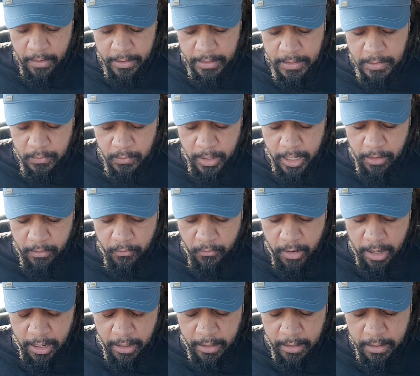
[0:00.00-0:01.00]
It's his wedding
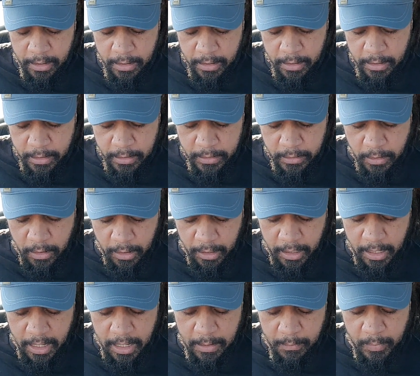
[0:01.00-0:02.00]
ring. It's got
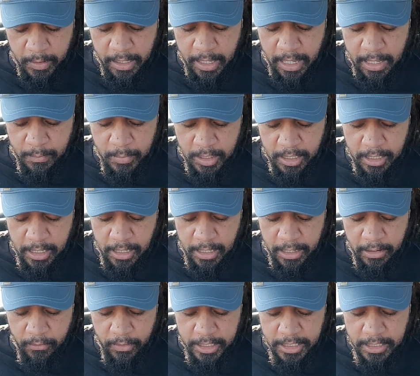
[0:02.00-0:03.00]
K, K
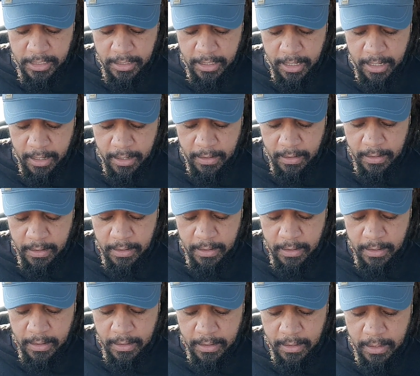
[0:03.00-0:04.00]
Bekele written there.
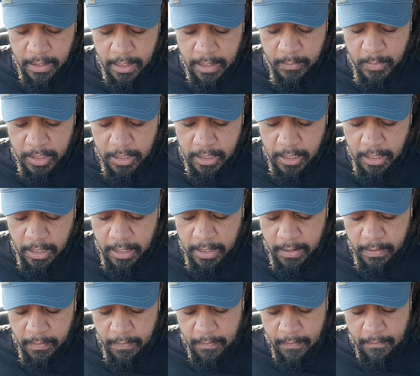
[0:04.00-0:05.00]
K
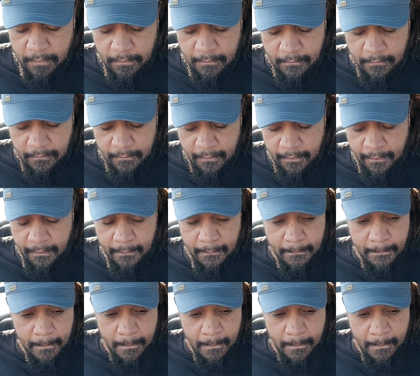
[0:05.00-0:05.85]
Bekele. Yeah?